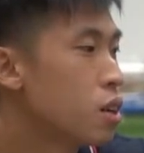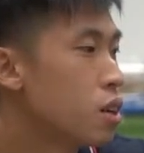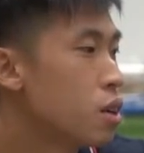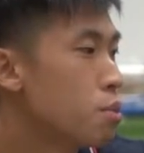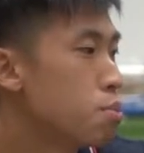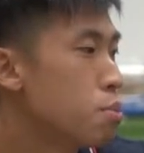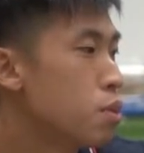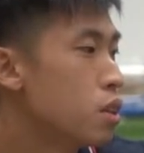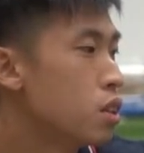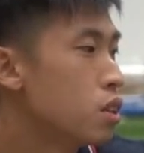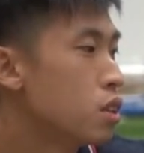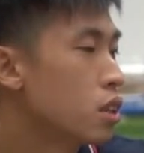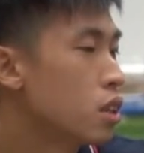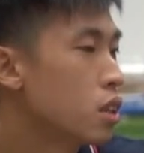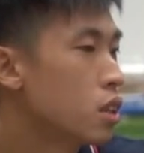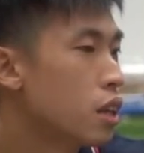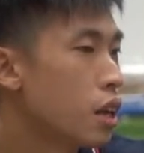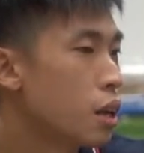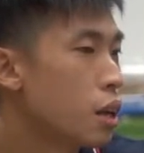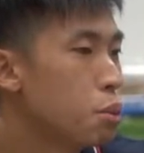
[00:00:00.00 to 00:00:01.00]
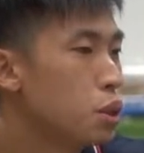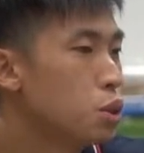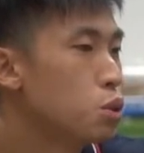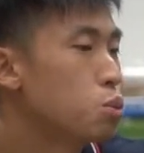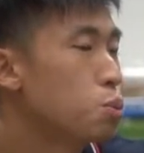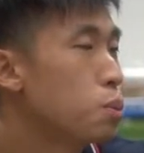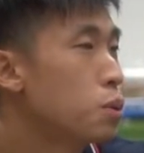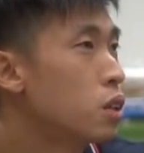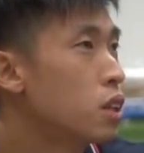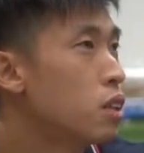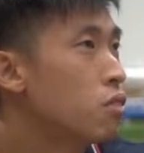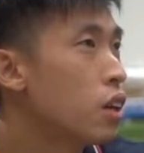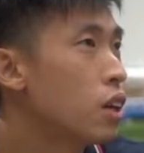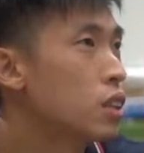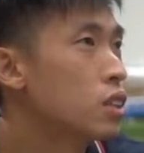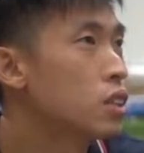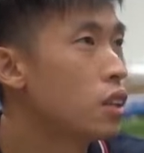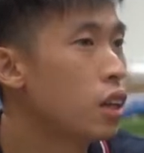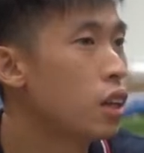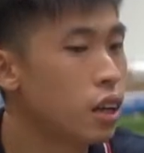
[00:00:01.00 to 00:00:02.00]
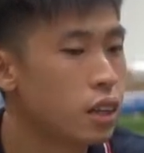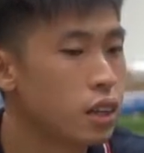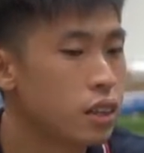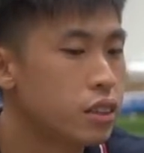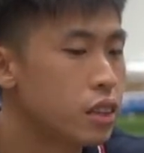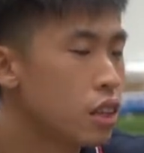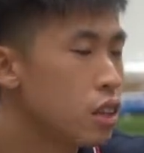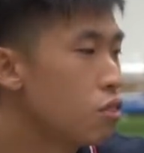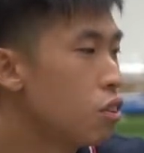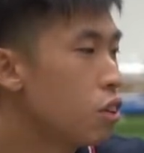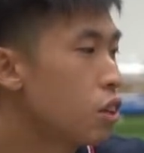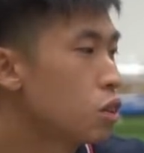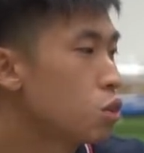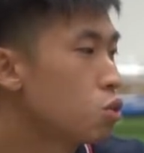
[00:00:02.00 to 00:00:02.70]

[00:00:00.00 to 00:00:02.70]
been able to give us and deliver